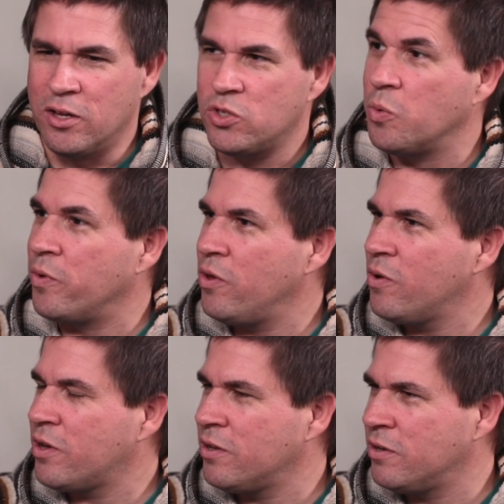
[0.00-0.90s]
So when
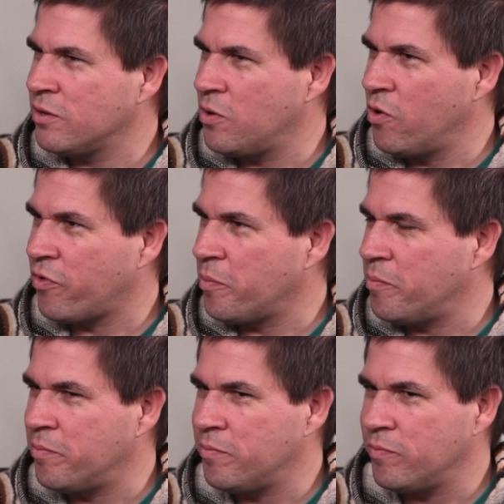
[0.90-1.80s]
you can go
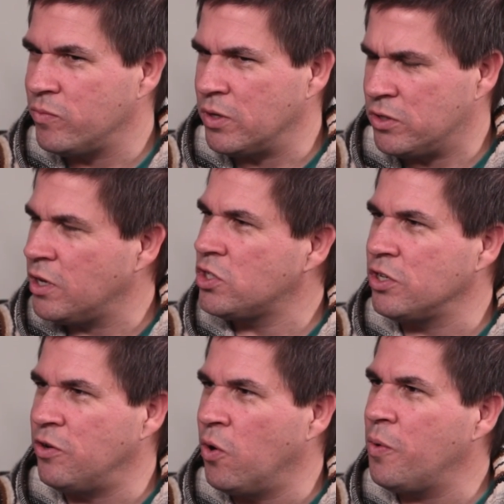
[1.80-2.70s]
from
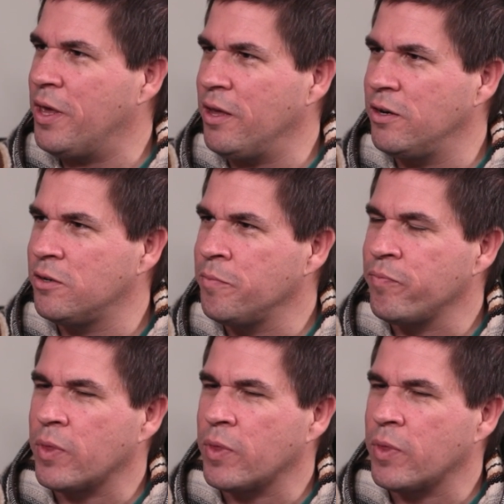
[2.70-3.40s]
essentially no heat